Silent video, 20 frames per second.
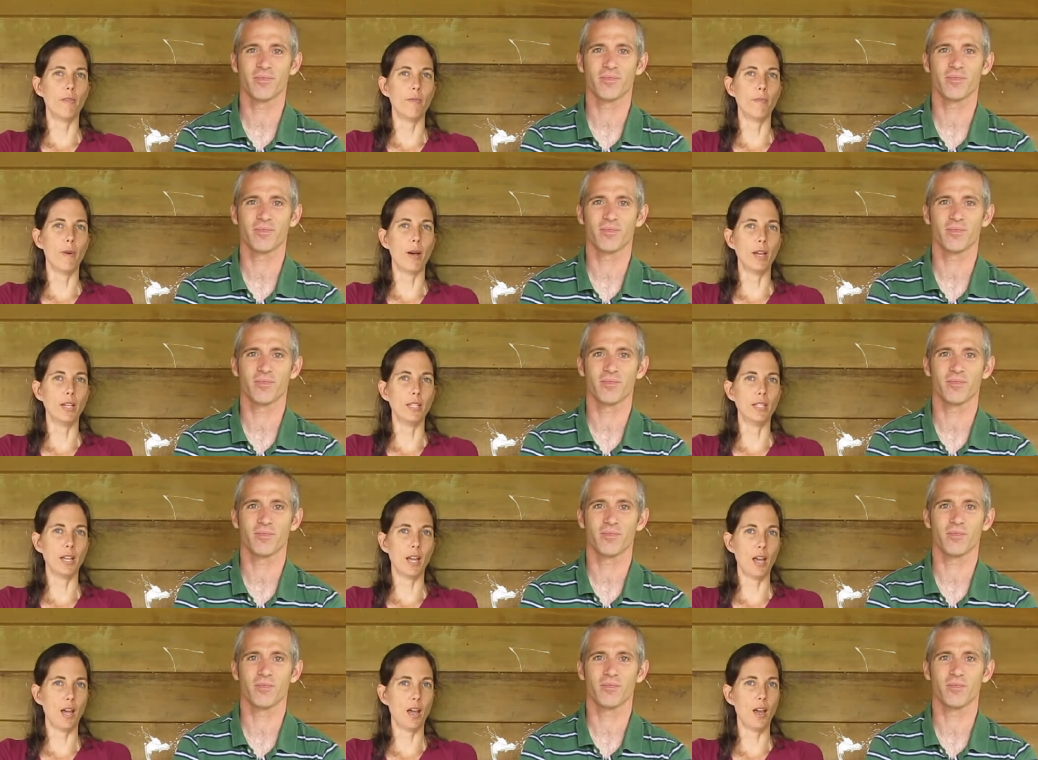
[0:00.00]
Speaker 1: of my
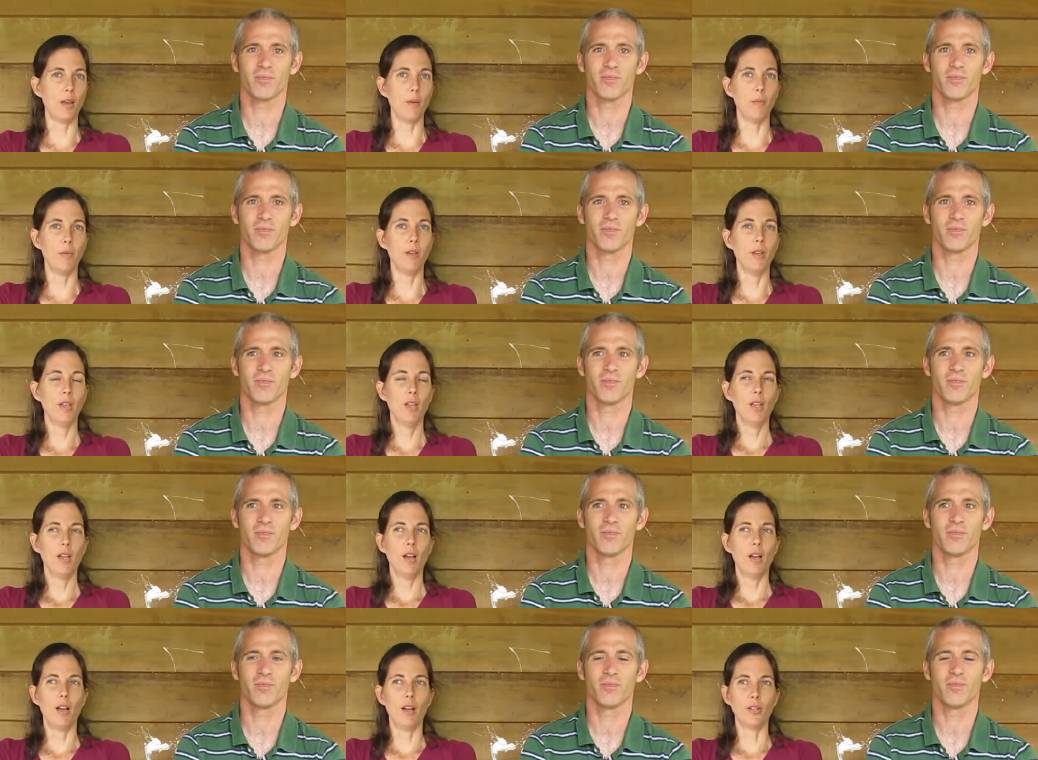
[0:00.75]
time
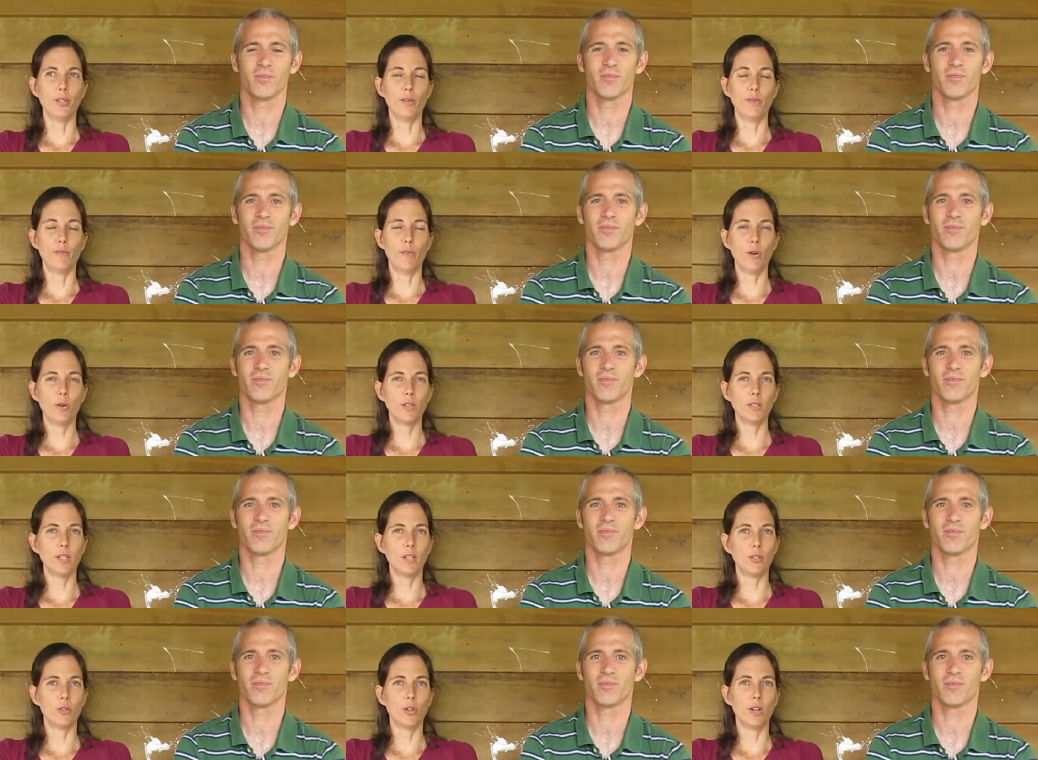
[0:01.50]
uh, to
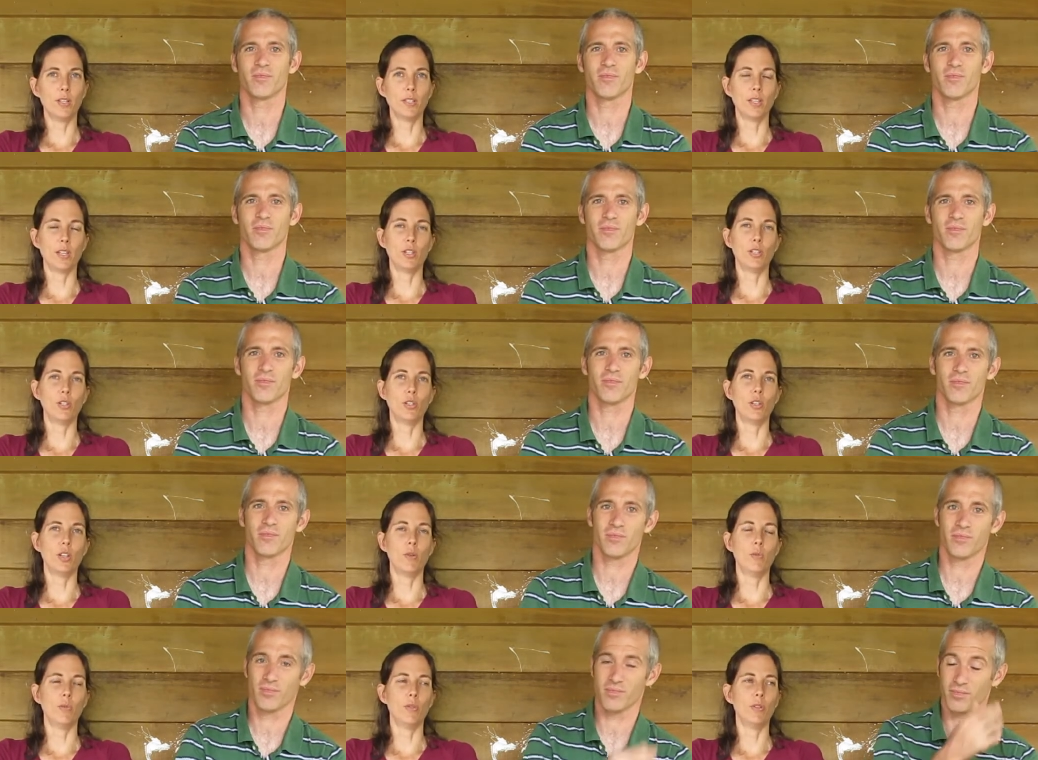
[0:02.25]
focus on translation.
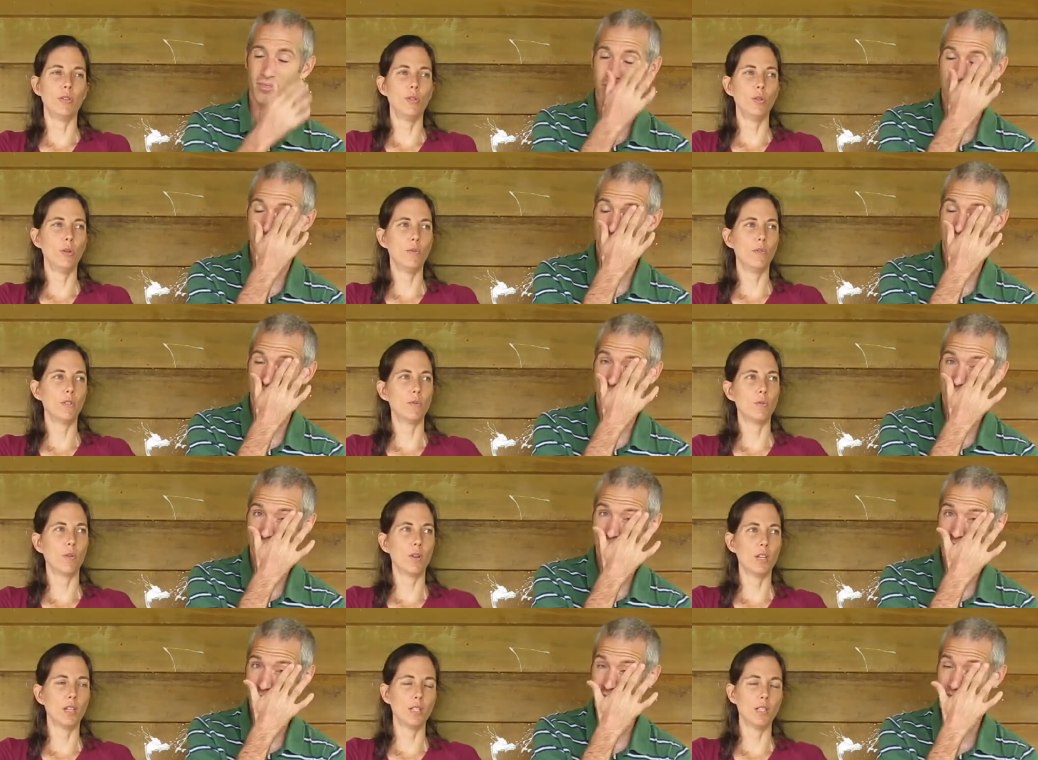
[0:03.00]
And with the two of us
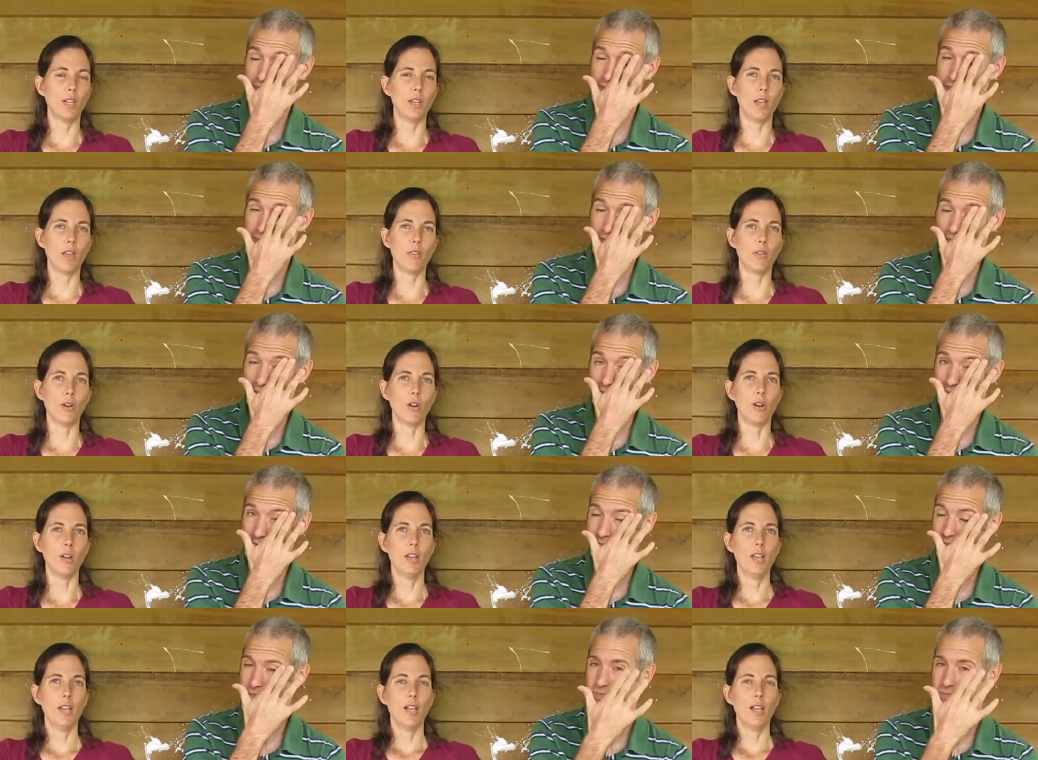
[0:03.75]
working together,